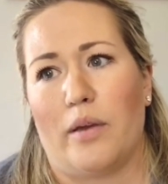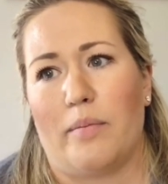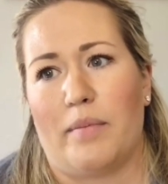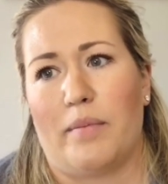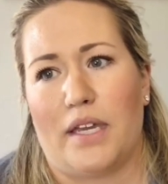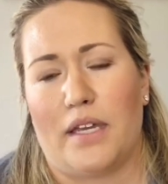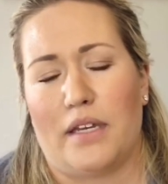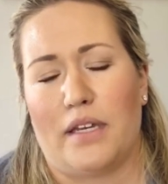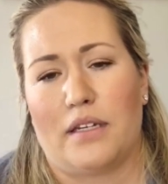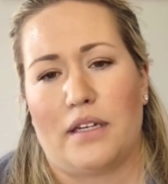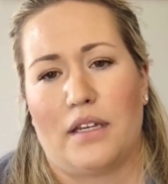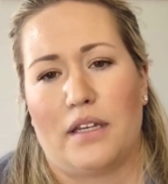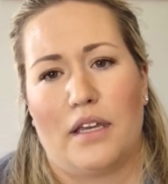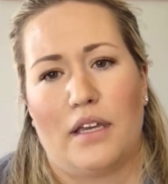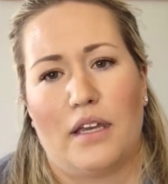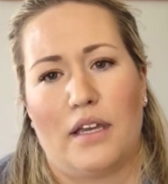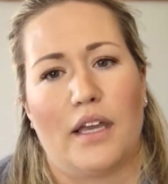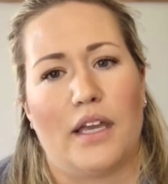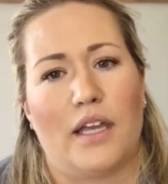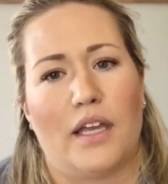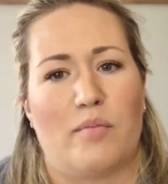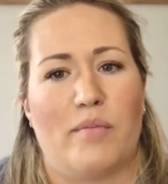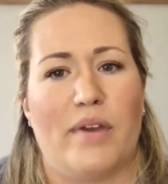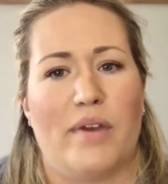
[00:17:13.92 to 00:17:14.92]
woman
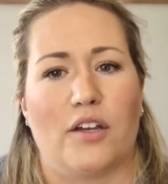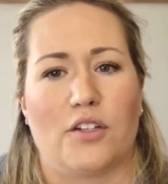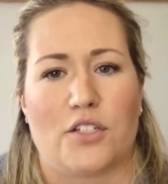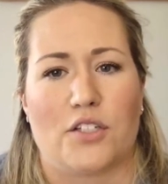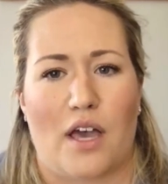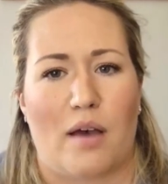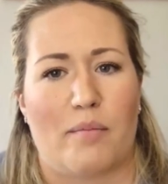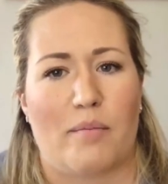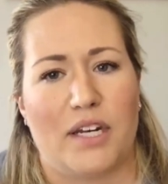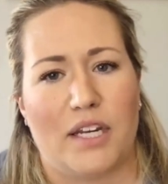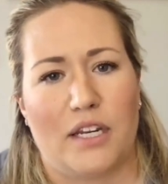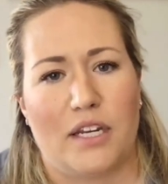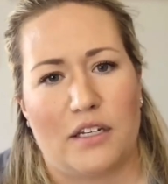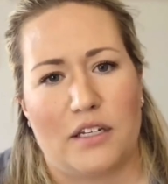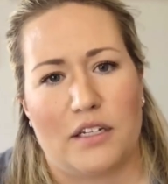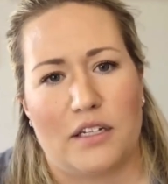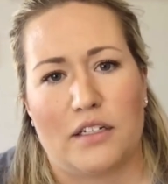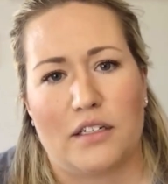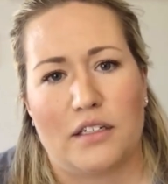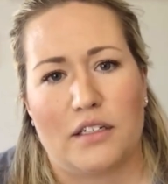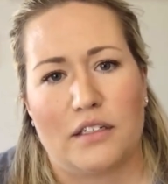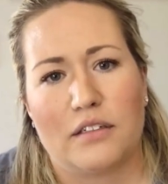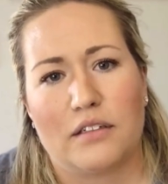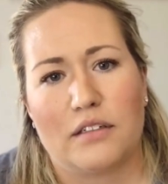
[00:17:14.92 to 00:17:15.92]
in a
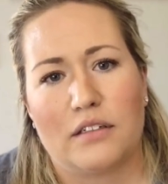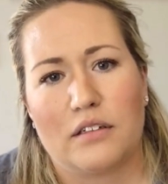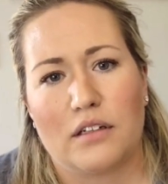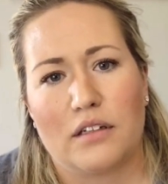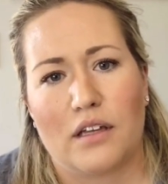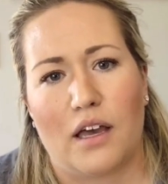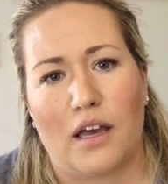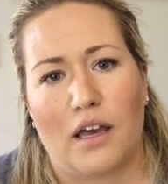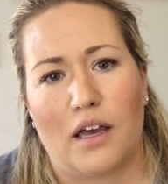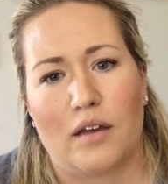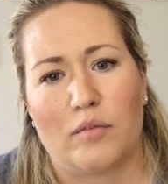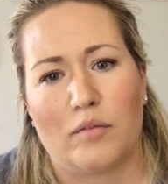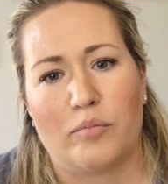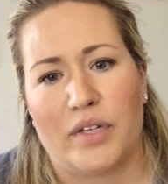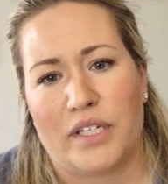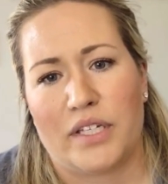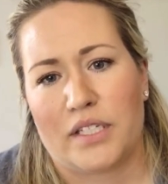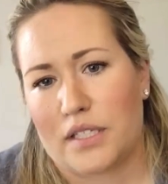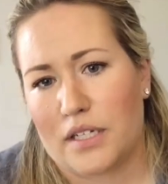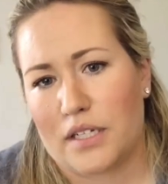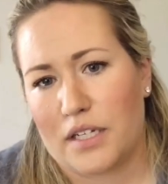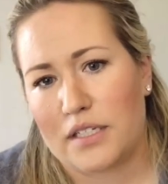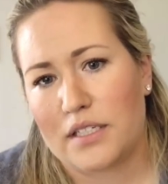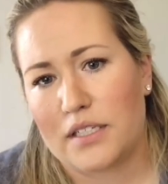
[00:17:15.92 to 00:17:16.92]
male-dominated
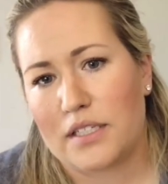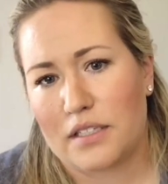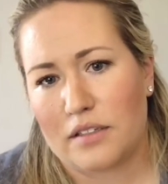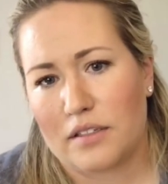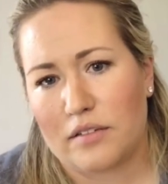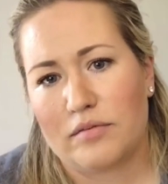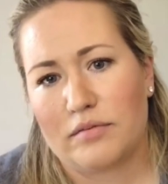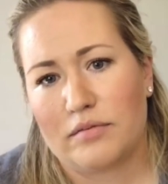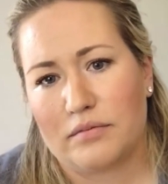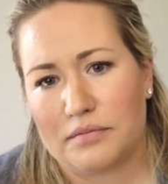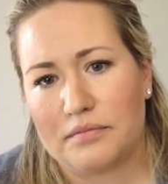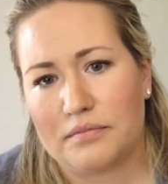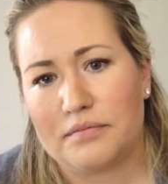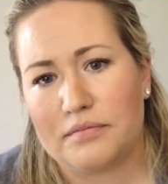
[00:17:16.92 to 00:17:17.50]
business.